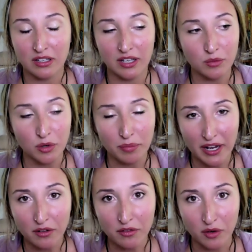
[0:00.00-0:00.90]
And we're
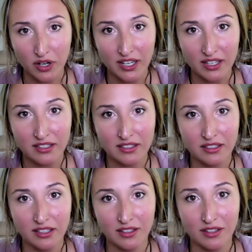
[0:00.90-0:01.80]
better for it,
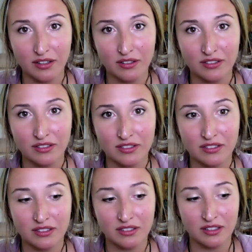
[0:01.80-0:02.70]
you know?
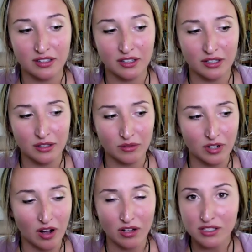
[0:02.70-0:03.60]

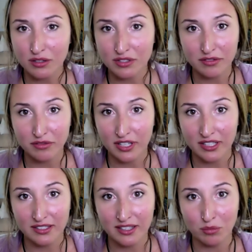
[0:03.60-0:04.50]
We're all so
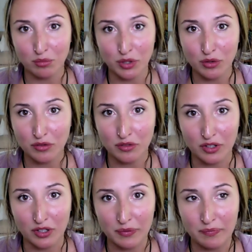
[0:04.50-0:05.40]
different and
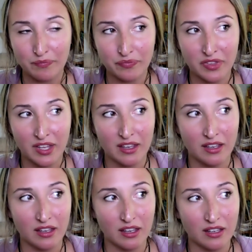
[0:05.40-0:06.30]
beautiful.
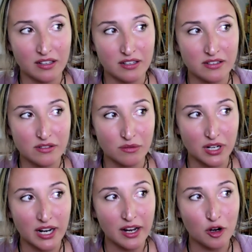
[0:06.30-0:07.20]
And
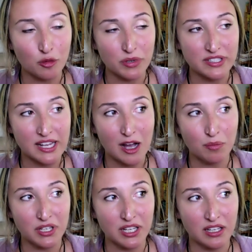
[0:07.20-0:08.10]
what I hope is
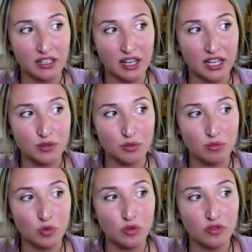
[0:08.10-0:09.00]
happening as we
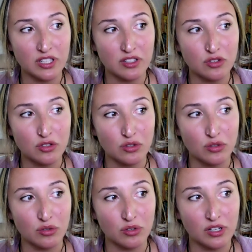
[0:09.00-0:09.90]
move
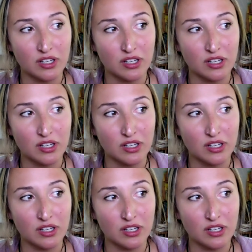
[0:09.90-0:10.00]
into